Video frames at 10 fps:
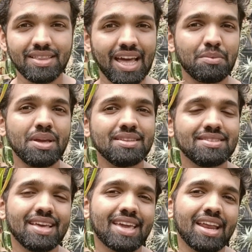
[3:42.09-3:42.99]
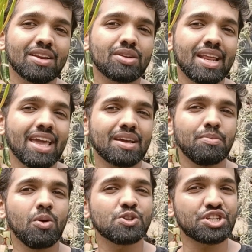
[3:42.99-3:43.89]
that means they can take
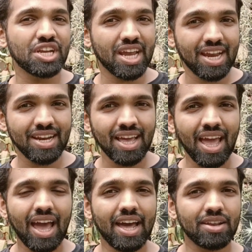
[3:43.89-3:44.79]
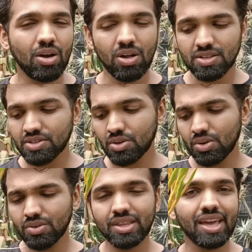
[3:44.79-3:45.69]
more shade and
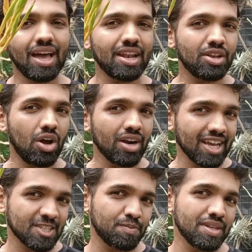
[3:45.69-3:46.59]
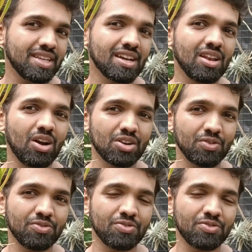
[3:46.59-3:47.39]
also they are not expecting a lot of